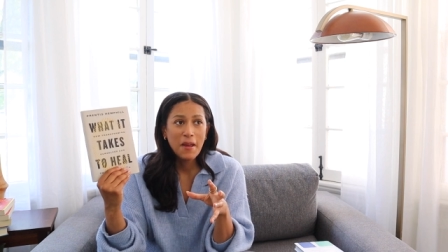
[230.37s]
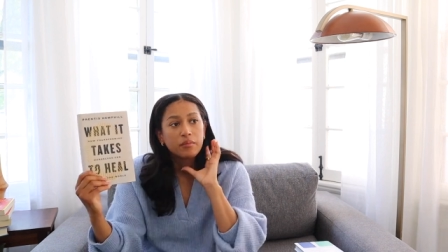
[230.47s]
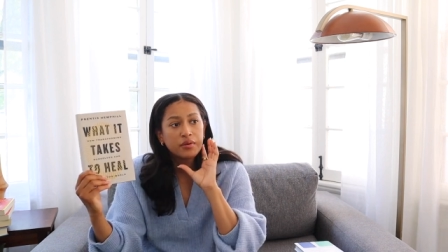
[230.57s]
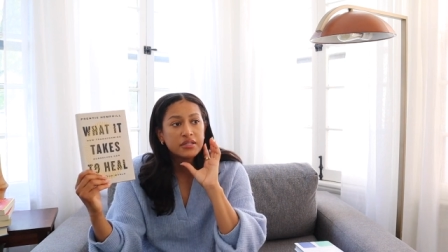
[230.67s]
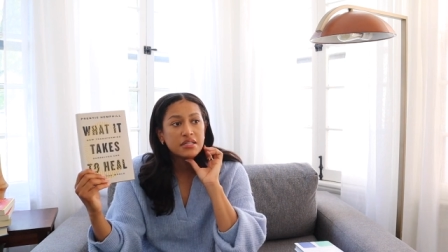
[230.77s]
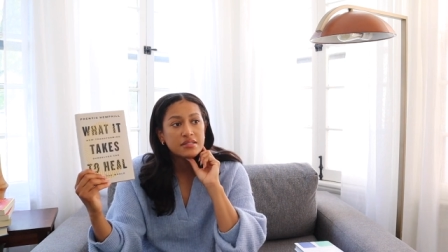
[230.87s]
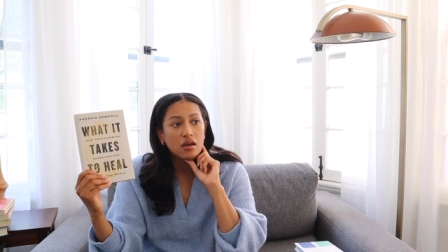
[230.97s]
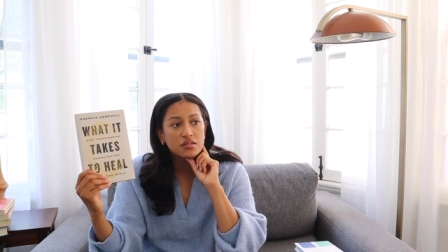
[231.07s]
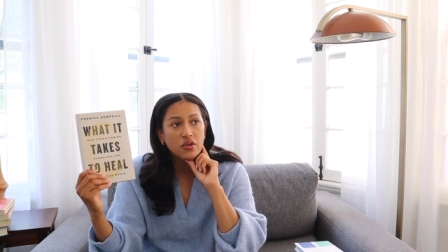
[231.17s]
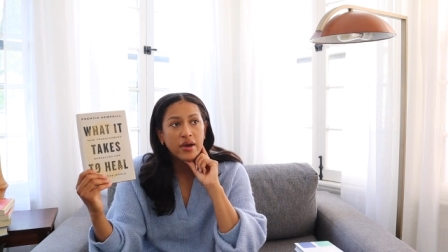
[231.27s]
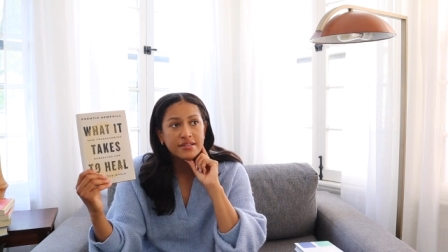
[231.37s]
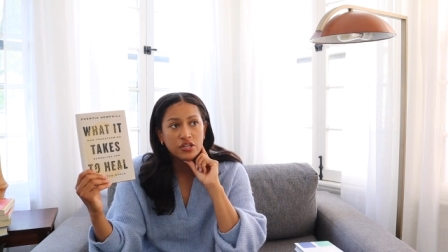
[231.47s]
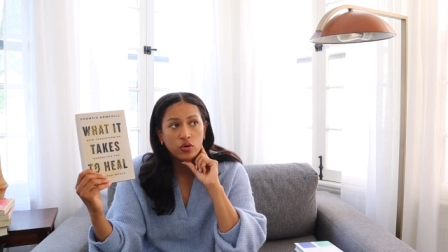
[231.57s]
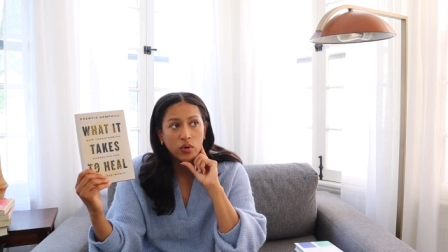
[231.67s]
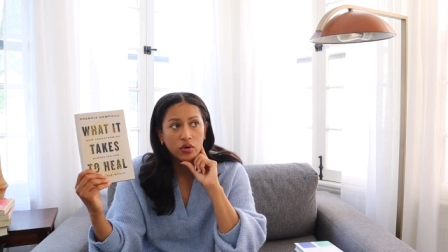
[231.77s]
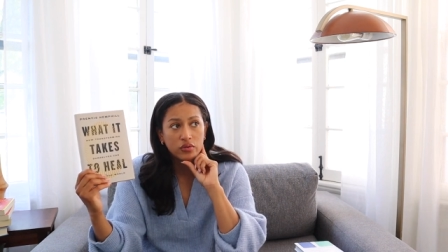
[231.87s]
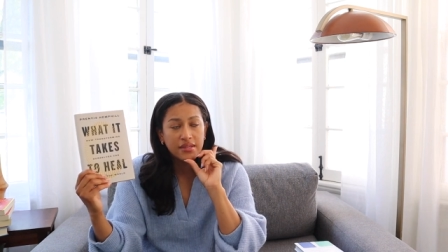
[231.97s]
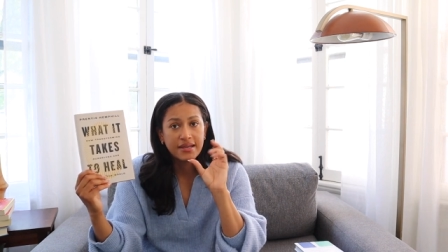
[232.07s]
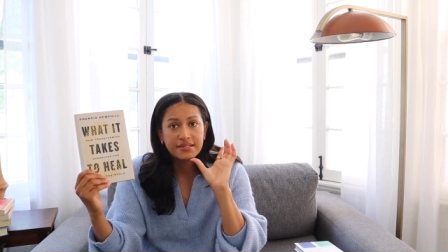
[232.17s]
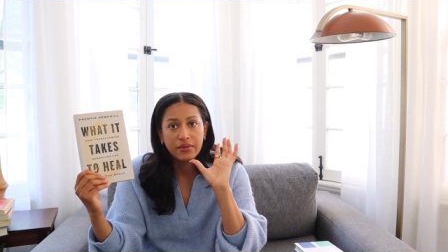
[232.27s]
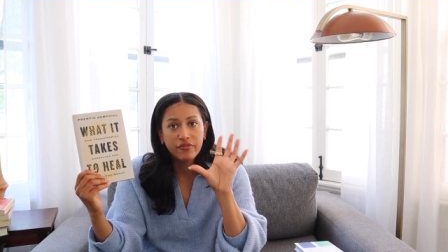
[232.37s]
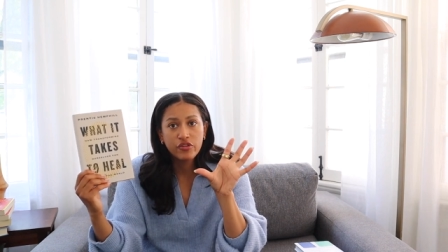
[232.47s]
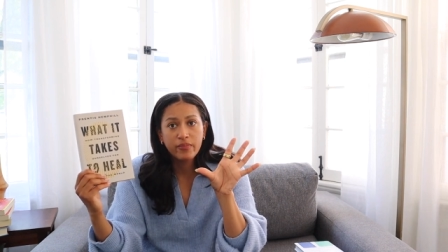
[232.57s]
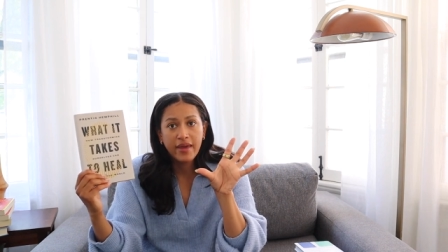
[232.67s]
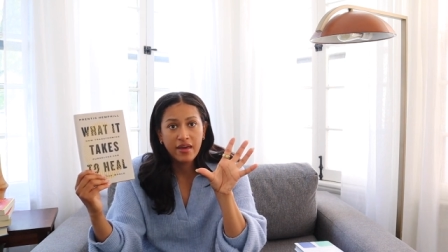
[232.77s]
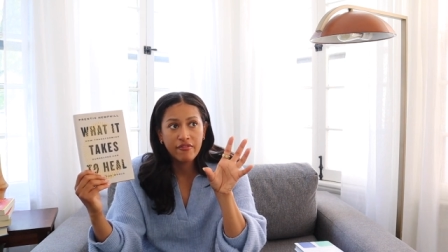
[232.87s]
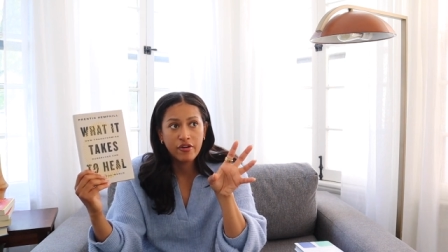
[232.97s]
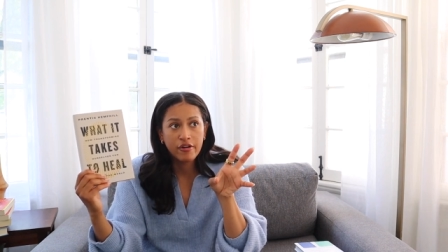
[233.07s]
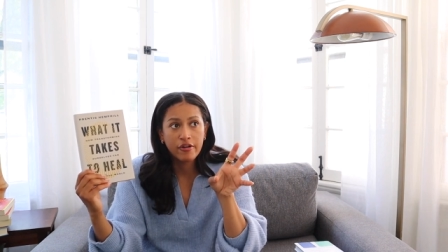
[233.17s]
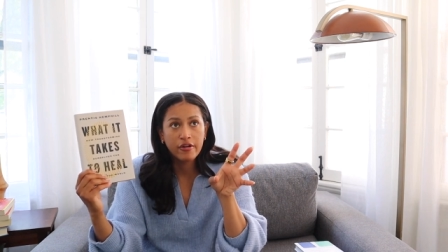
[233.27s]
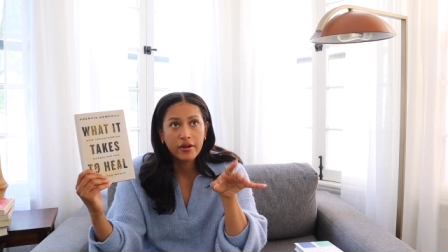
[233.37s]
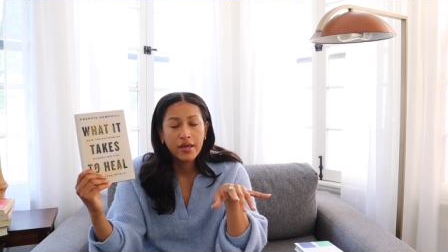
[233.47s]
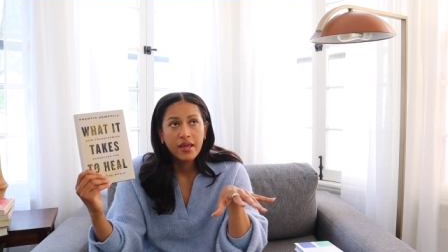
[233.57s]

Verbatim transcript: Prentis also has a quote that some of you may have heard,